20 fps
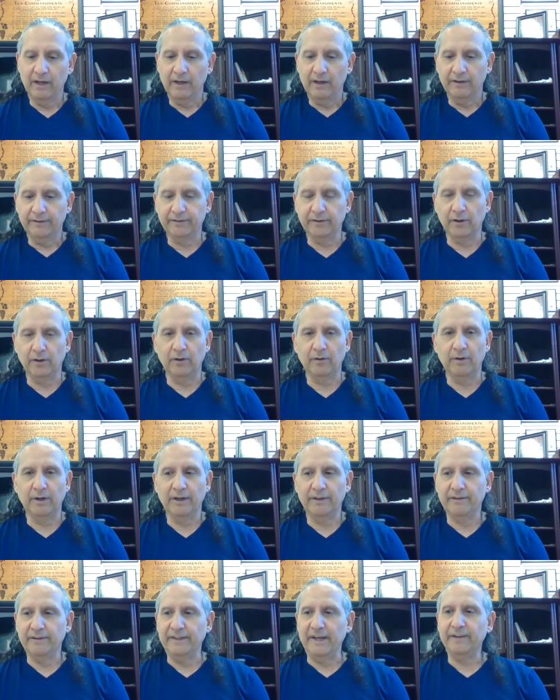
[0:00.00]

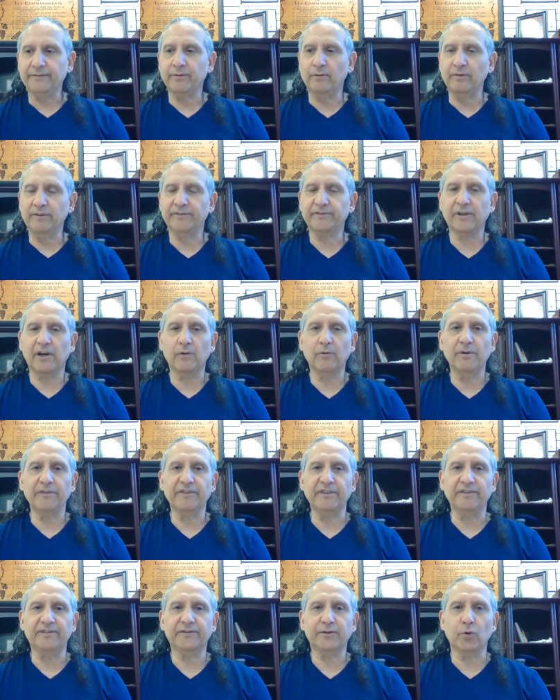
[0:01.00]
So the next one we start
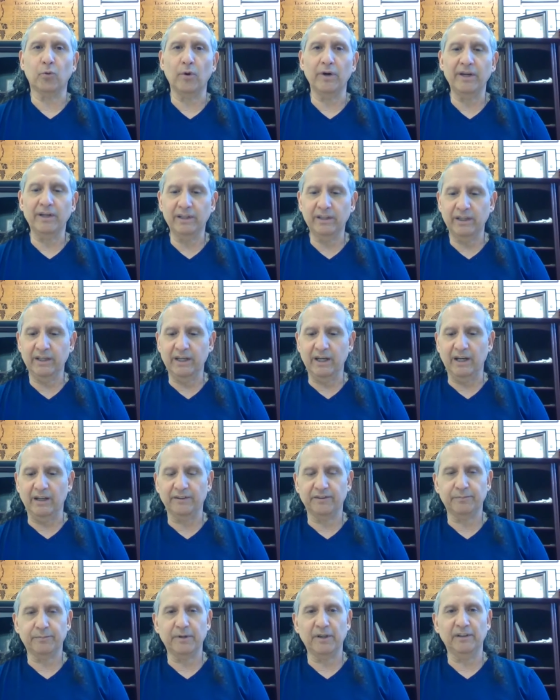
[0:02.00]
with is
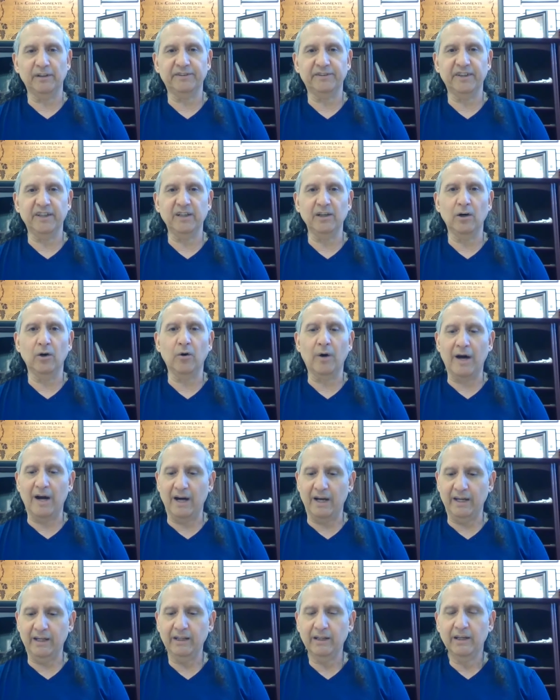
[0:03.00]
Toi-Gye, spelled
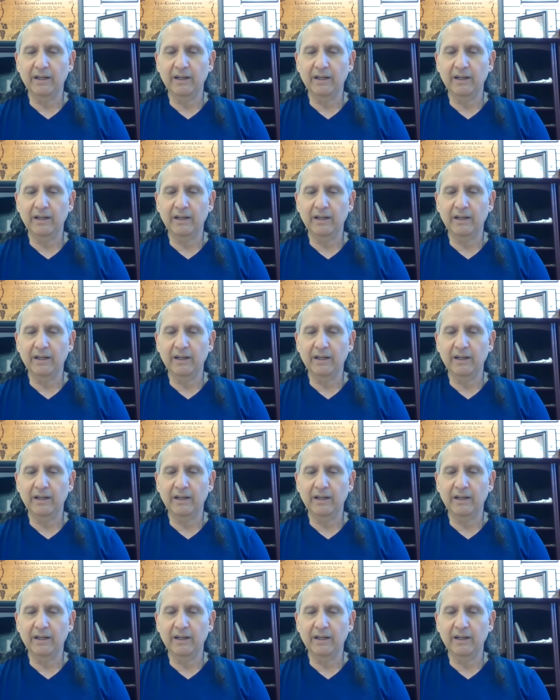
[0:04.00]
Toigye.